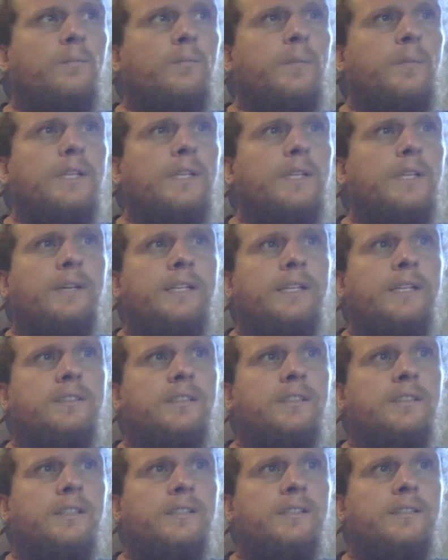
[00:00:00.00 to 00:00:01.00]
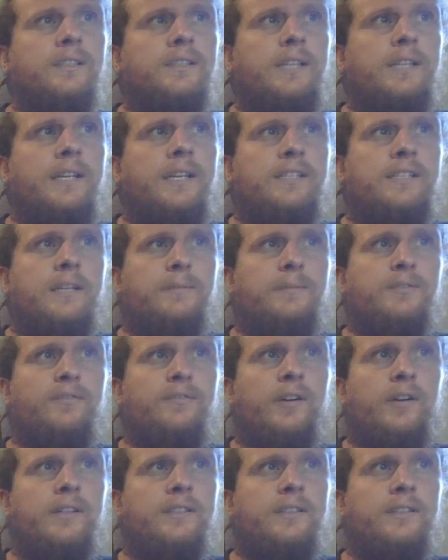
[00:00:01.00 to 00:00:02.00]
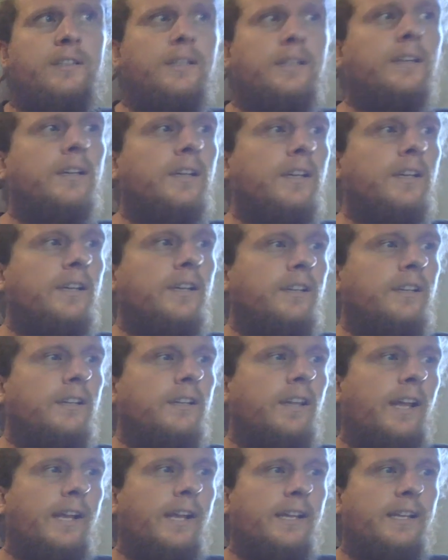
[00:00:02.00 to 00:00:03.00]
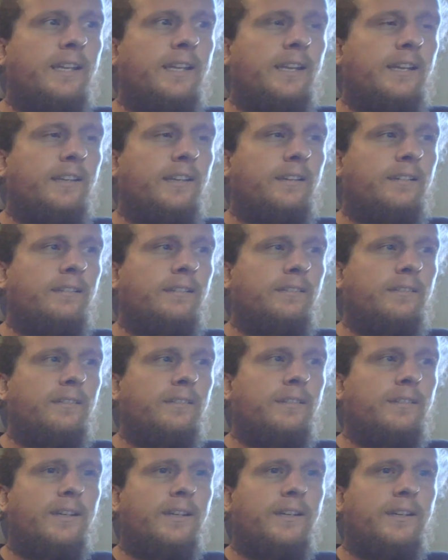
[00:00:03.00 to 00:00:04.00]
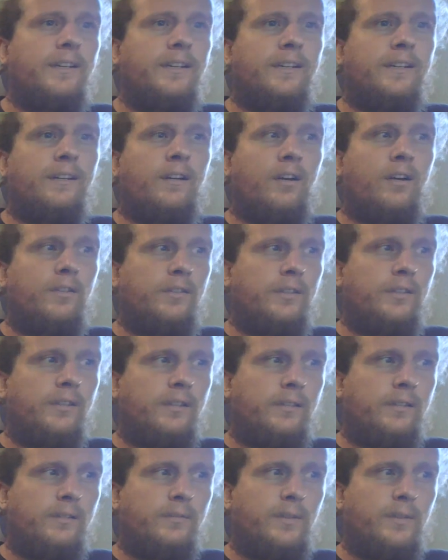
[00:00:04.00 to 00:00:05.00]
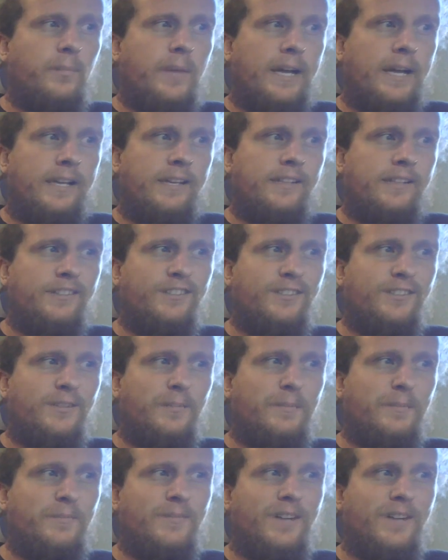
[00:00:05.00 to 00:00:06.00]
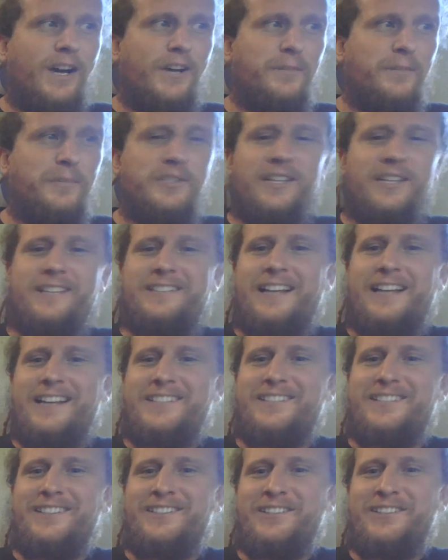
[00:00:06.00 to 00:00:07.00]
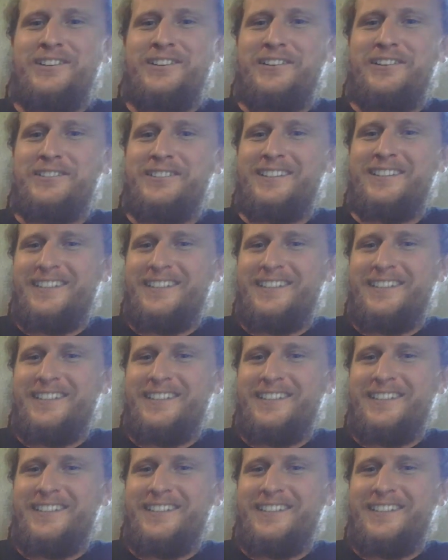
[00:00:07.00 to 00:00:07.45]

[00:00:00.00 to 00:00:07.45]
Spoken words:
be doing to take steps forward to like getting all the backend 100% tested, you know.